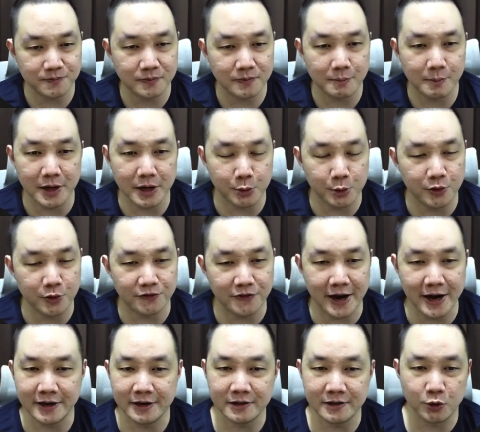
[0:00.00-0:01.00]
But it will
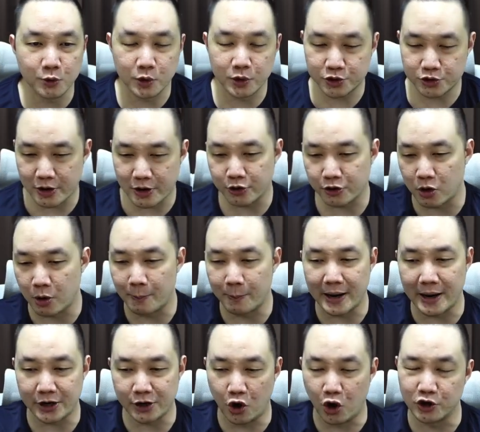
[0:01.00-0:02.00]
try to
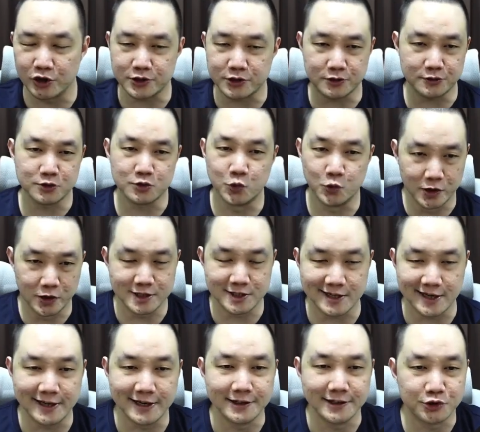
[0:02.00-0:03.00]
combine all sorts of word salad